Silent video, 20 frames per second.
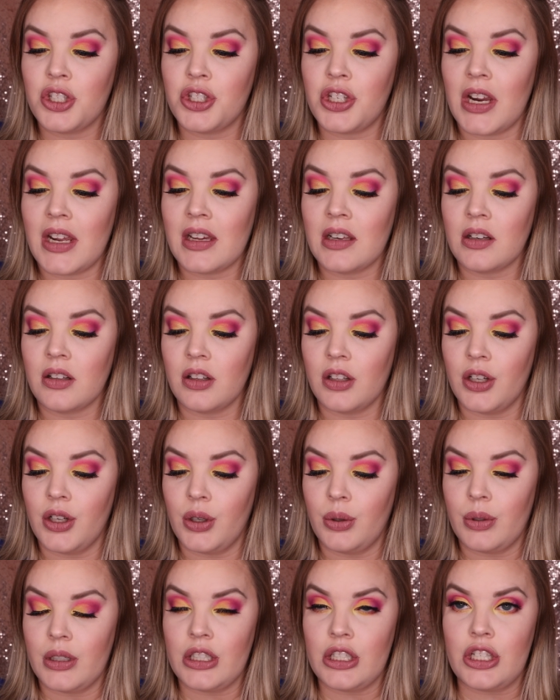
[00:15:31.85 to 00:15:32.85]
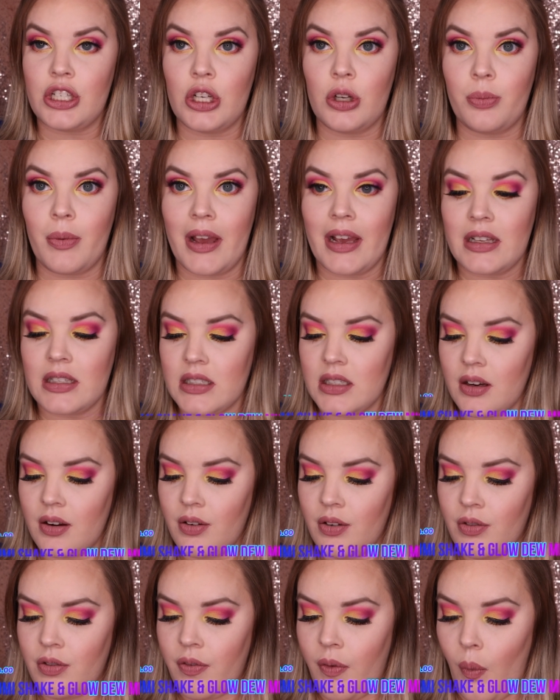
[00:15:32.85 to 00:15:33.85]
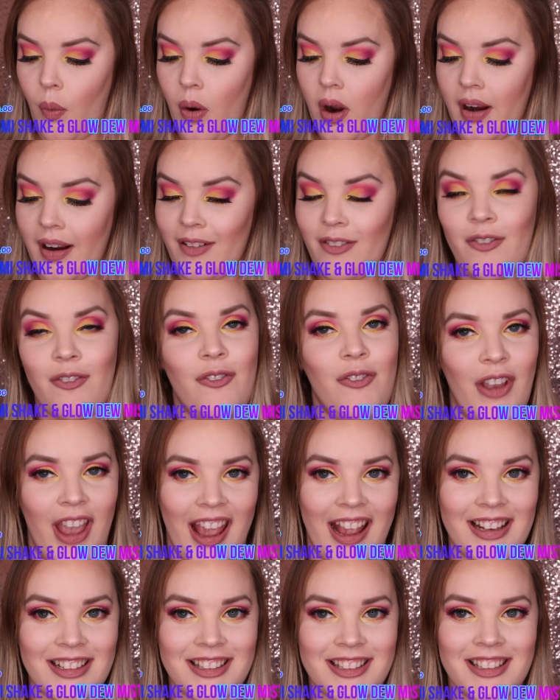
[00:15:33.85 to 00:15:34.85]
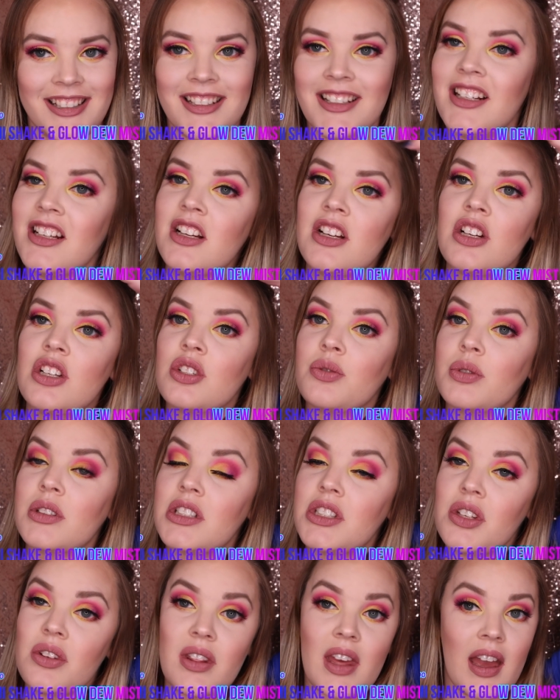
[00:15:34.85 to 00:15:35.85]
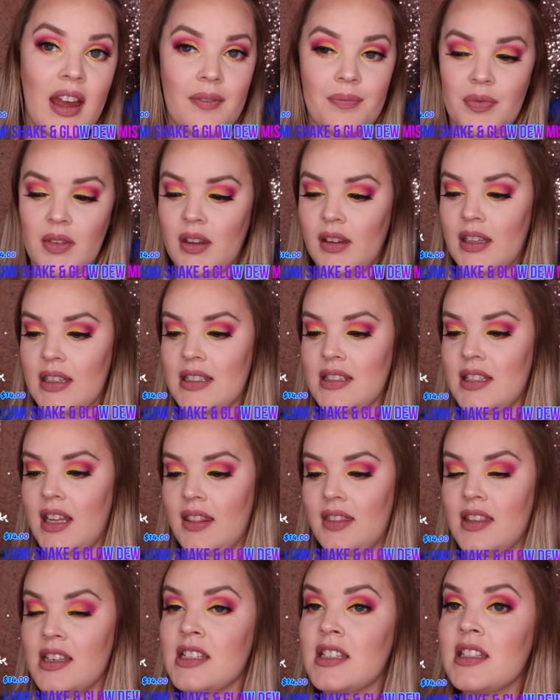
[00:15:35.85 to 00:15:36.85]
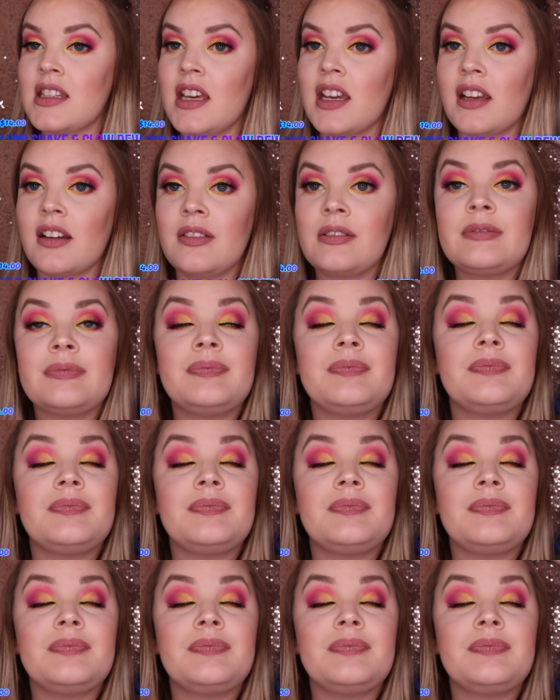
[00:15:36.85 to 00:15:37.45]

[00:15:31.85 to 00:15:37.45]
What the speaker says: Shake and Glow Dew Mist for face. So let's do that and let's set this thing.